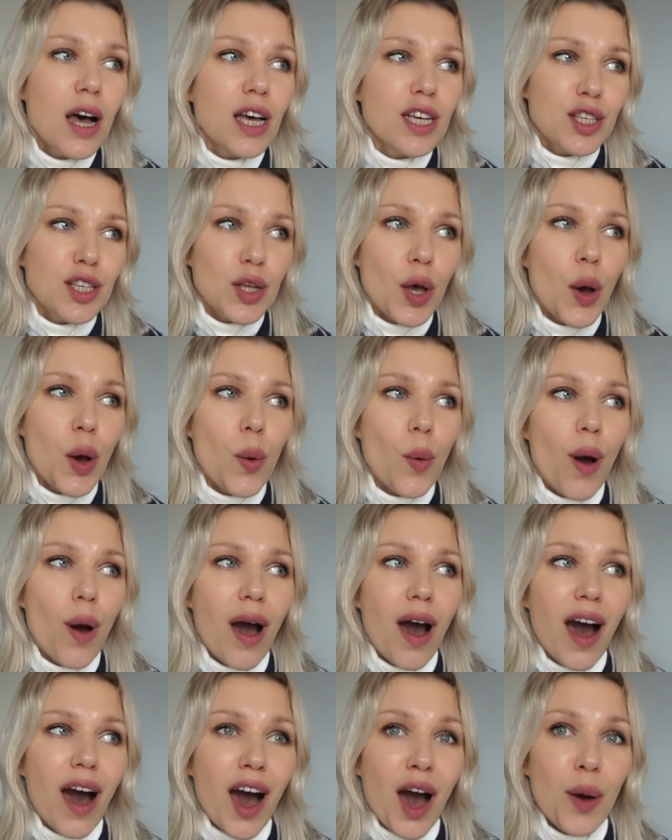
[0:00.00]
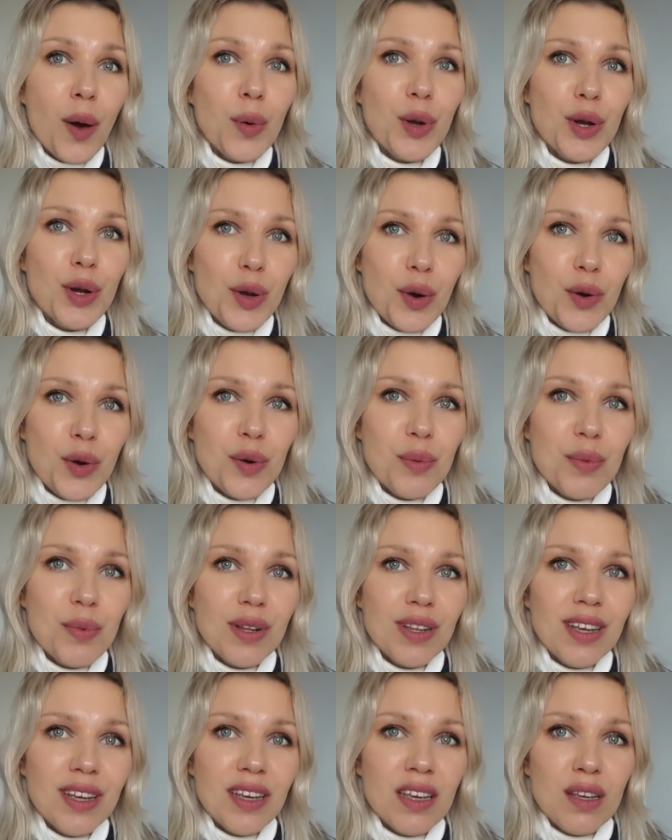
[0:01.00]
So I would
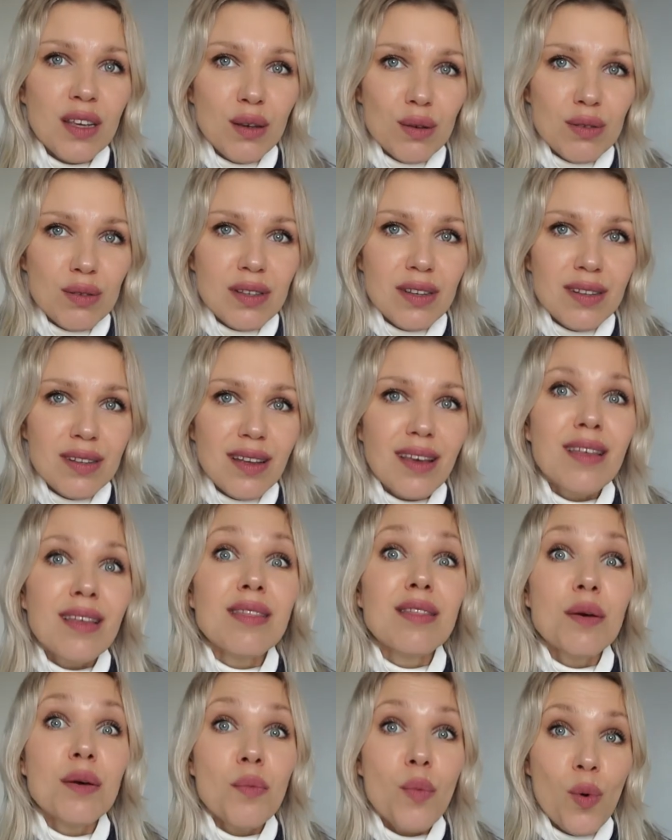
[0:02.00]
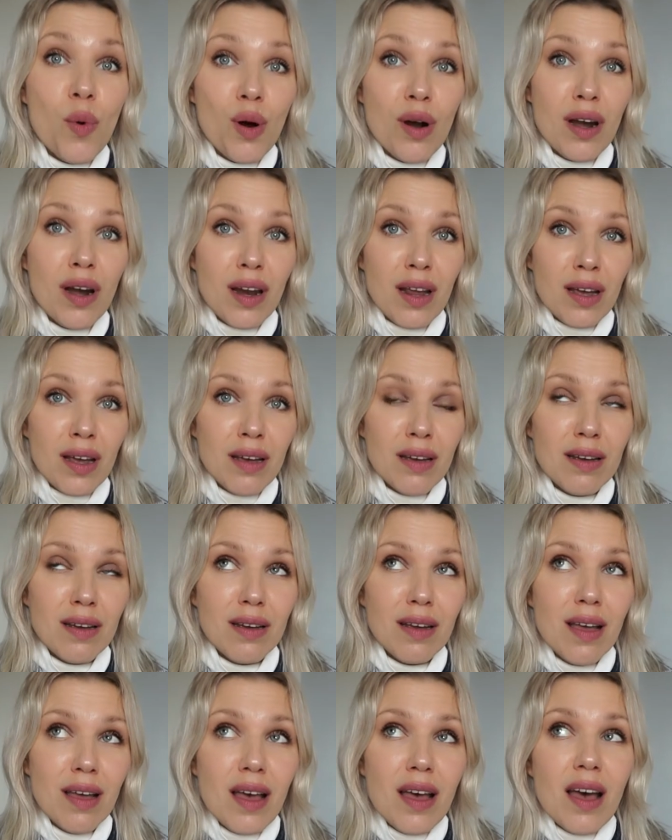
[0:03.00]
normally use it in the morning.
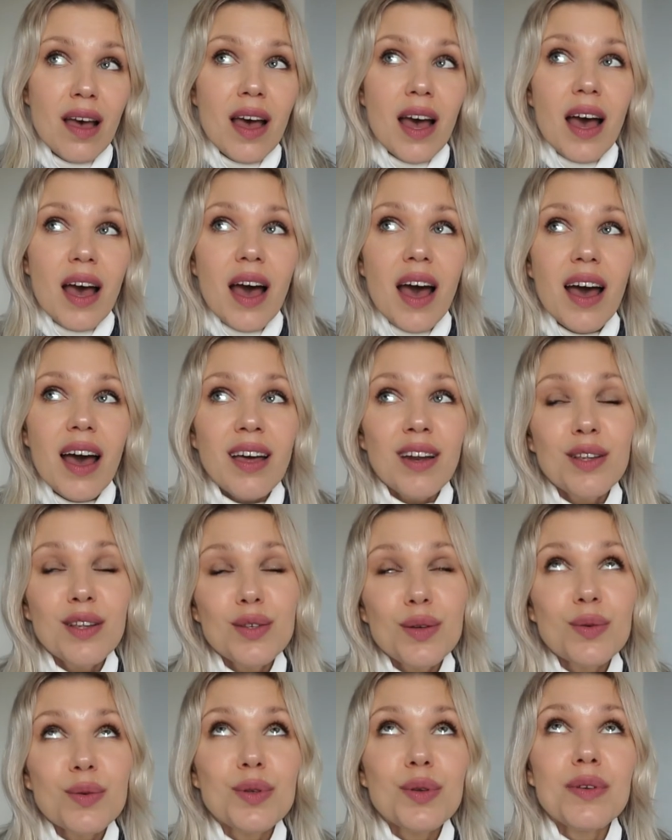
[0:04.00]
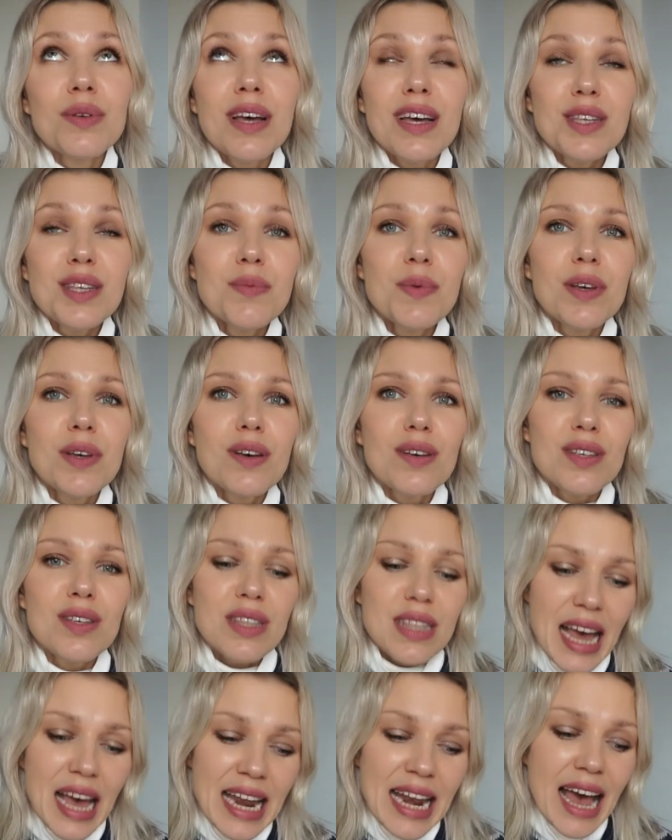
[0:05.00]
And it's also nice because
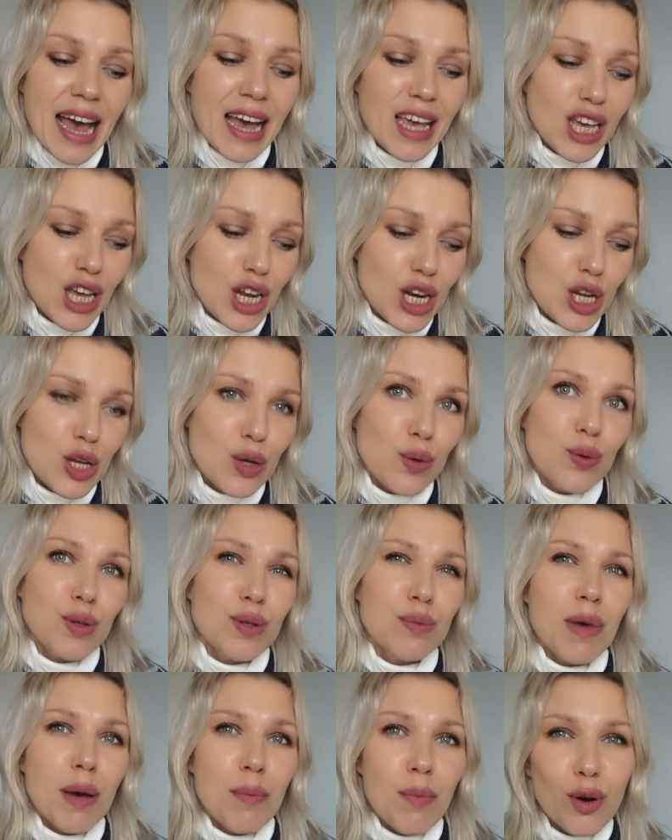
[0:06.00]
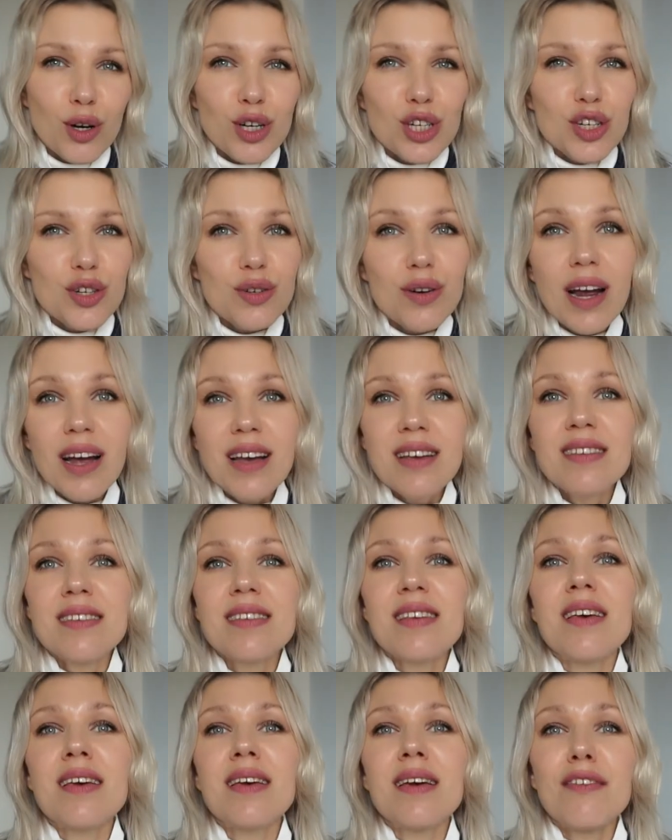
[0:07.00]
then I can use my
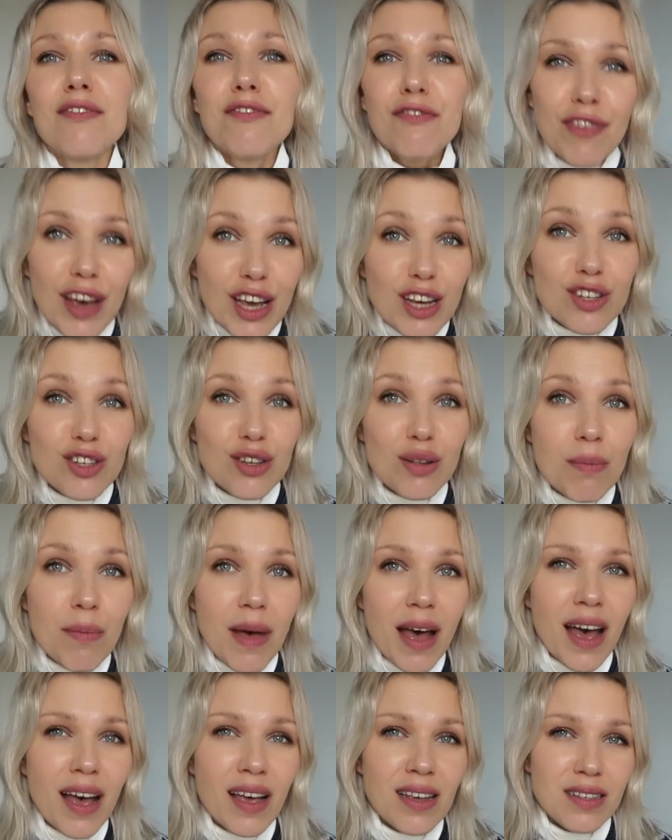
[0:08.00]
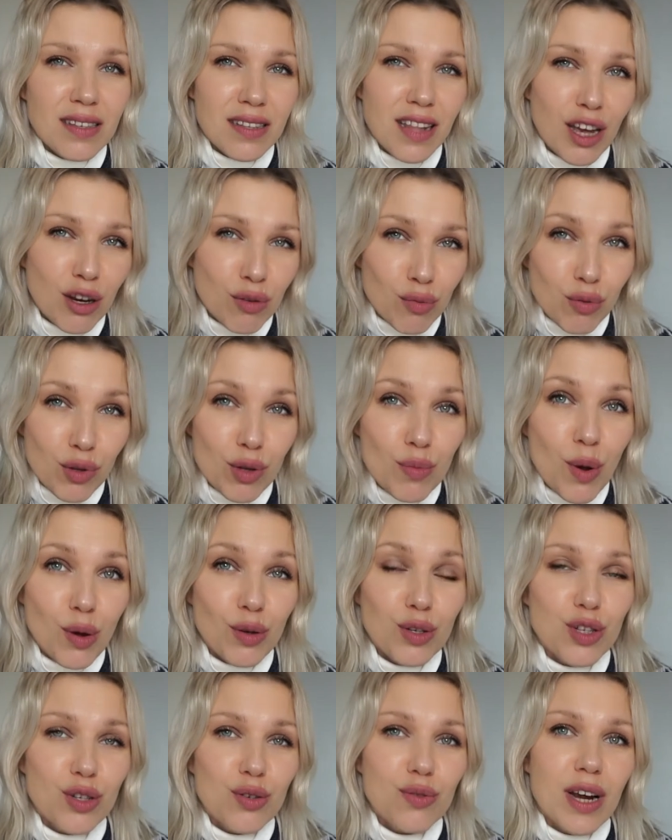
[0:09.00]
moisturizing facial mask, like real
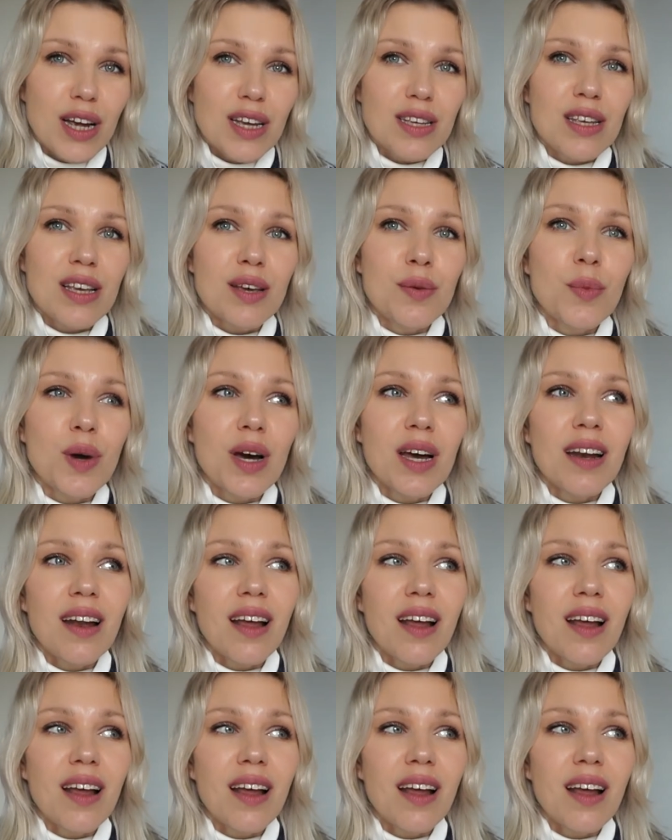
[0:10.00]
moisturizing one.